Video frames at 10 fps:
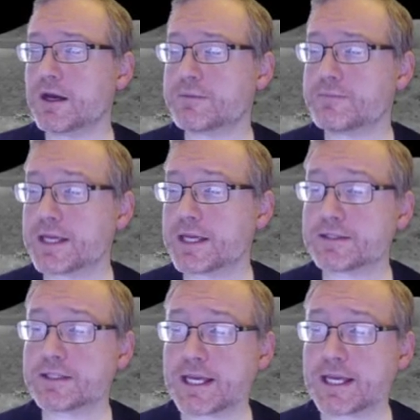
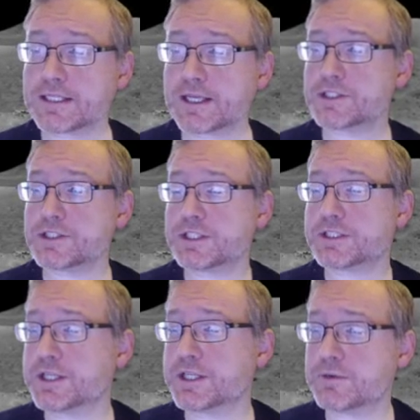Then the last thing is
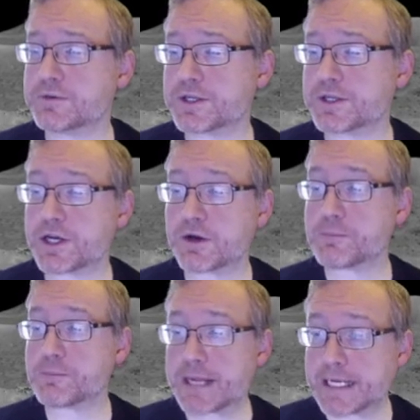just, there
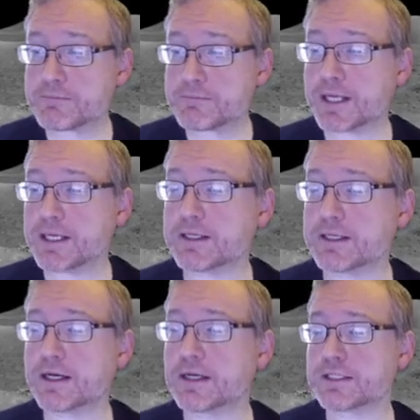are
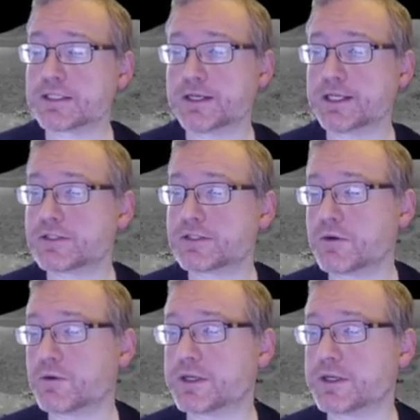many studies
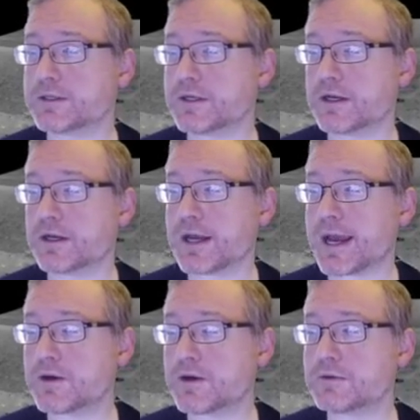on
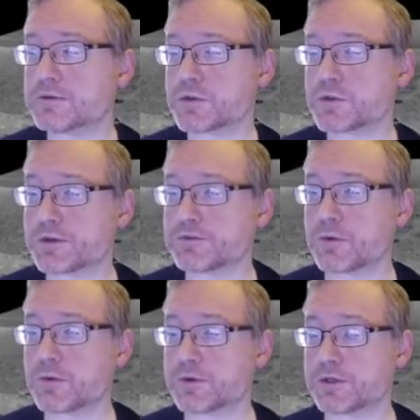how store and forward